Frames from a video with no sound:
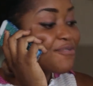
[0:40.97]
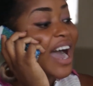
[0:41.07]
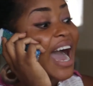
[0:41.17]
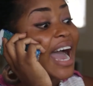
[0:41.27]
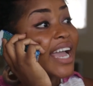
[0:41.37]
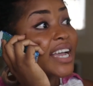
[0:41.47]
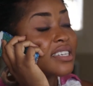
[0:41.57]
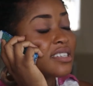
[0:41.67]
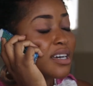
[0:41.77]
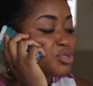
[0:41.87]
Fine,
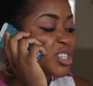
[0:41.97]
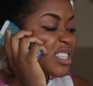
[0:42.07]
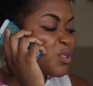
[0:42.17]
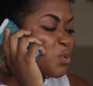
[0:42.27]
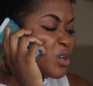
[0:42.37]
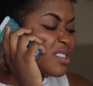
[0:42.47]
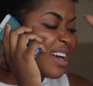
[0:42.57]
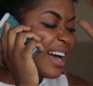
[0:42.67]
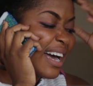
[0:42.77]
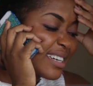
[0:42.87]
I'm drinking
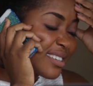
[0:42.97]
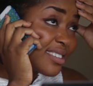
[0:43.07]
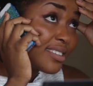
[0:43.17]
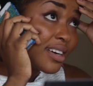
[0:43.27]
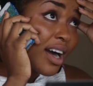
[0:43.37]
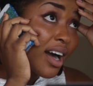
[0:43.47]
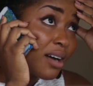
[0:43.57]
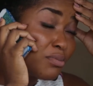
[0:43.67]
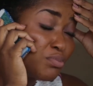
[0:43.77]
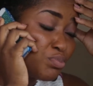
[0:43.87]
water.
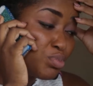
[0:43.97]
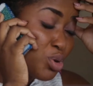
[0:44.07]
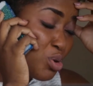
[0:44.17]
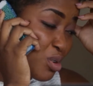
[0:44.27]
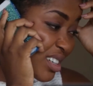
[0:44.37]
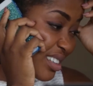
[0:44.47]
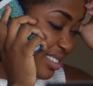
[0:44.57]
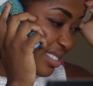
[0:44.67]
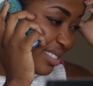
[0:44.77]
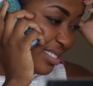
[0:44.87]
I'm broke.
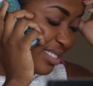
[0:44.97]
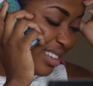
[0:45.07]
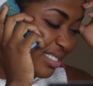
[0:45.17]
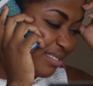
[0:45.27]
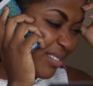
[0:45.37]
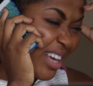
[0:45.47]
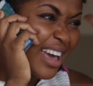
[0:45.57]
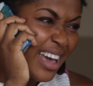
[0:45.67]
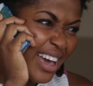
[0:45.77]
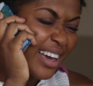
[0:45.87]

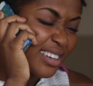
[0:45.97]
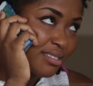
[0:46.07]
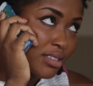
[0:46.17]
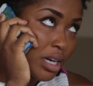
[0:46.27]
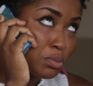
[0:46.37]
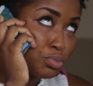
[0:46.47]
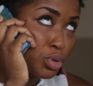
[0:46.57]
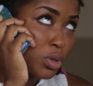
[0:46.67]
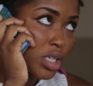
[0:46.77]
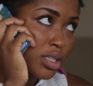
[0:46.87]
Yeah, I'm broke.